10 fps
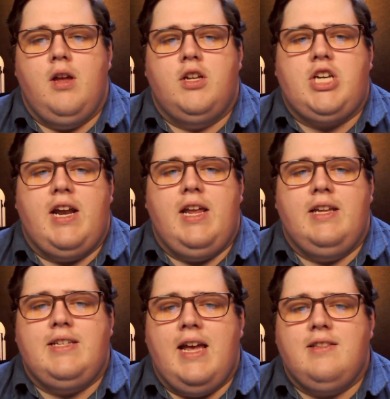China
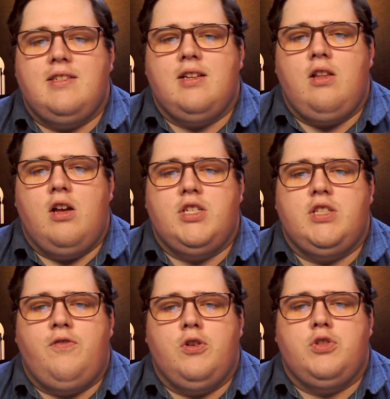intends to launch its
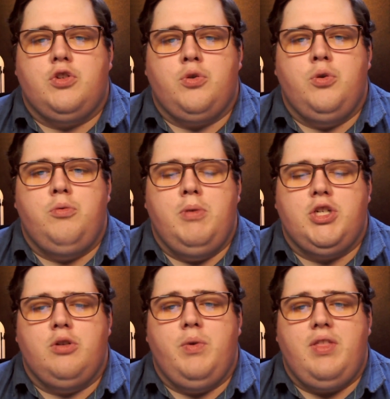first crewed
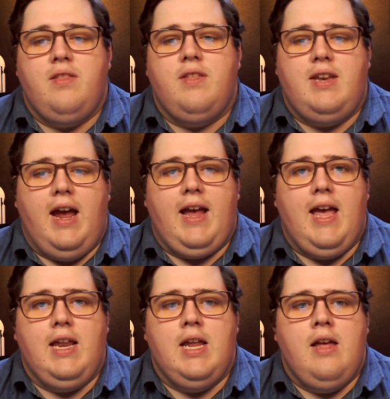mission within the
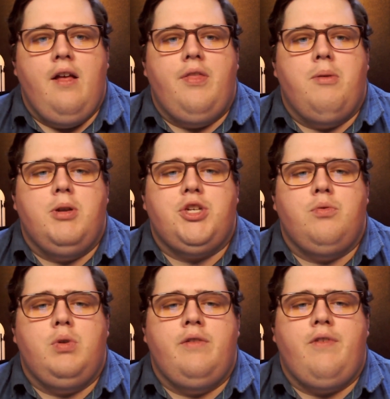decade. The mission
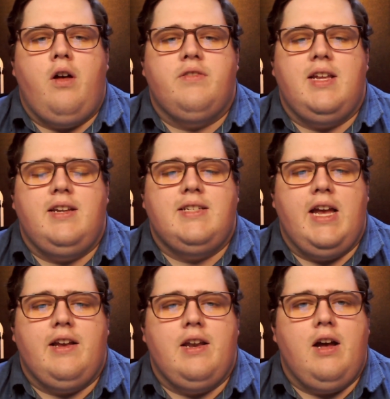will involve sending
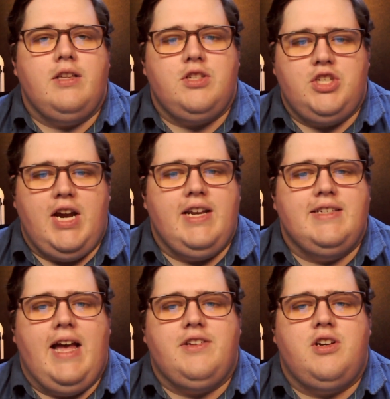taikonauts, Chinese
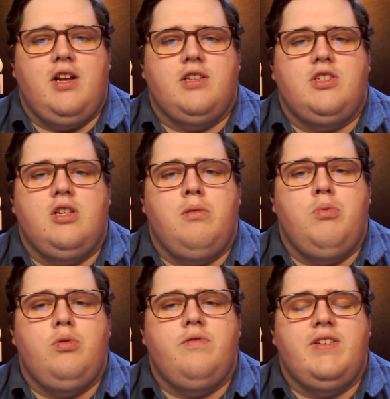astronauts, to the
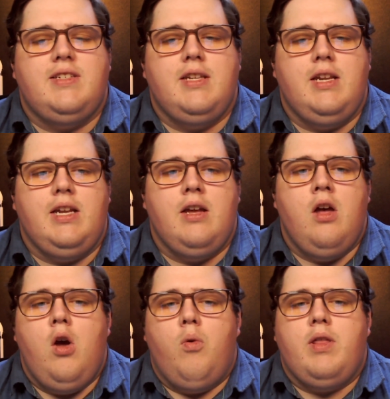moon vicinity,
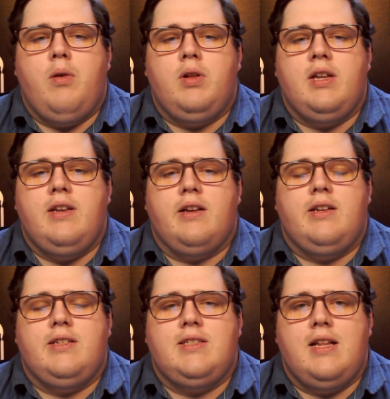where they will conduct
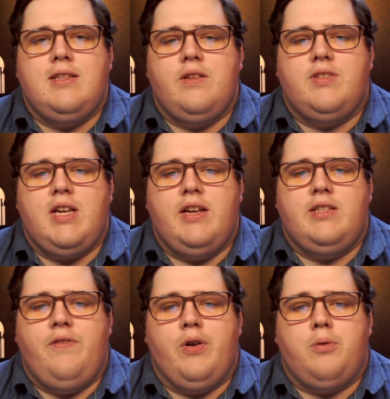extensive
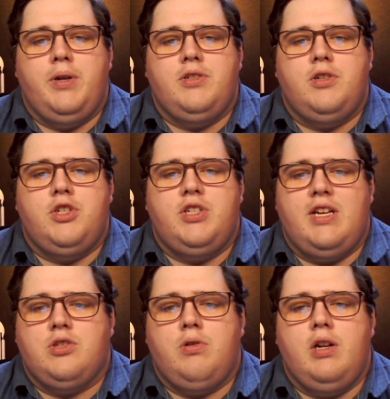scientific research,
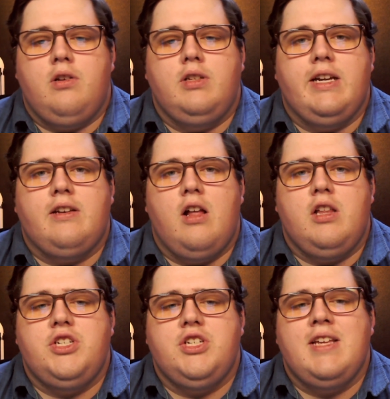test critical
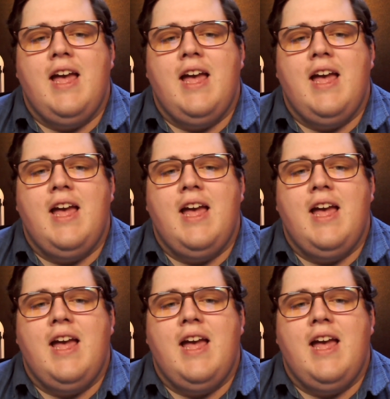technologies,